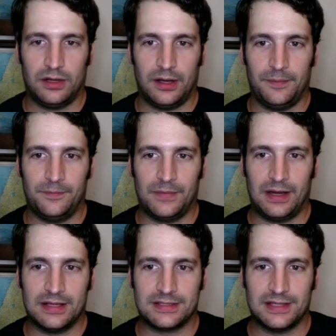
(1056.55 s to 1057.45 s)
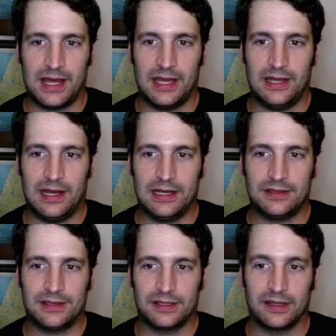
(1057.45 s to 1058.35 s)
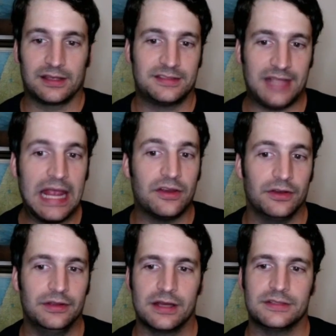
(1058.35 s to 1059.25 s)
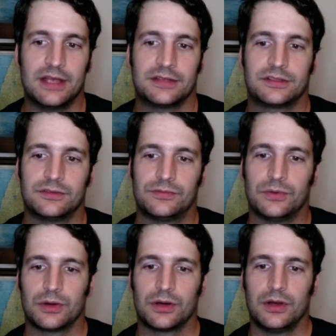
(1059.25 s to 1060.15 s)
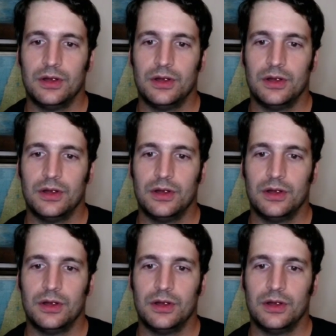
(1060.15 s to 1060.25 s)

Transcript: and it's not anything like statehood that he's asking for.